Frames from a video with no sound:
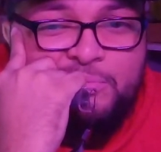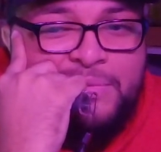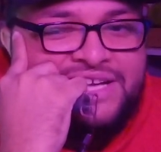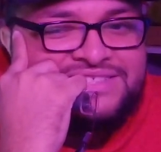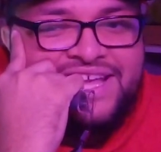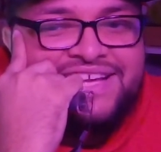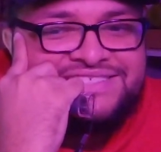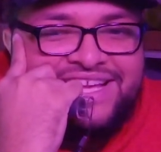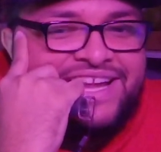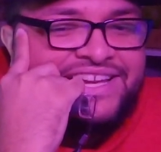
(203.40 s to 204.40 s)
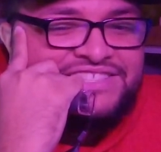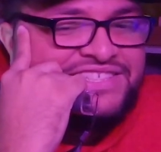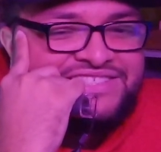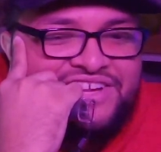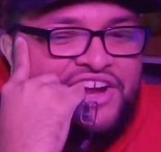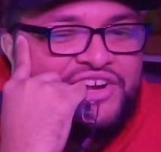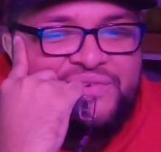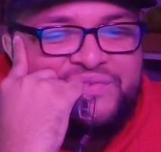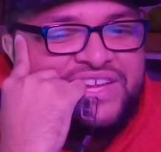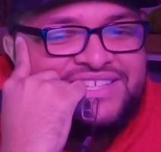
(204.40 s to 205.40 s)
Monsta X English discography